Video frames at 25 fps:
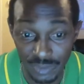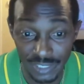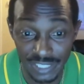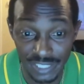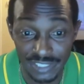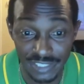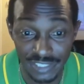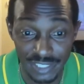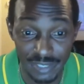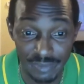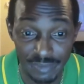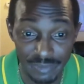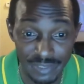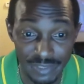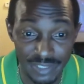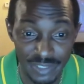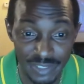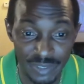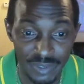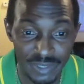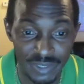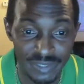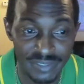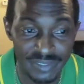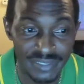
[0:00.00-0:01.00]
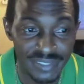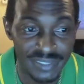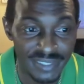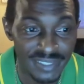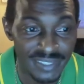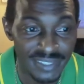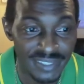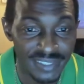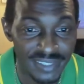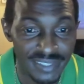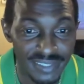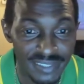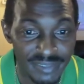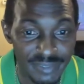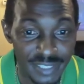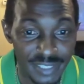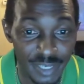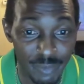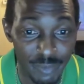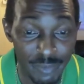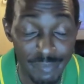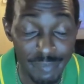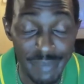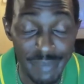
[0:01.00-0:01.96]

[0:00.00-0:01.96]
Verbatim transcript: show that, you know, we're doing, you know,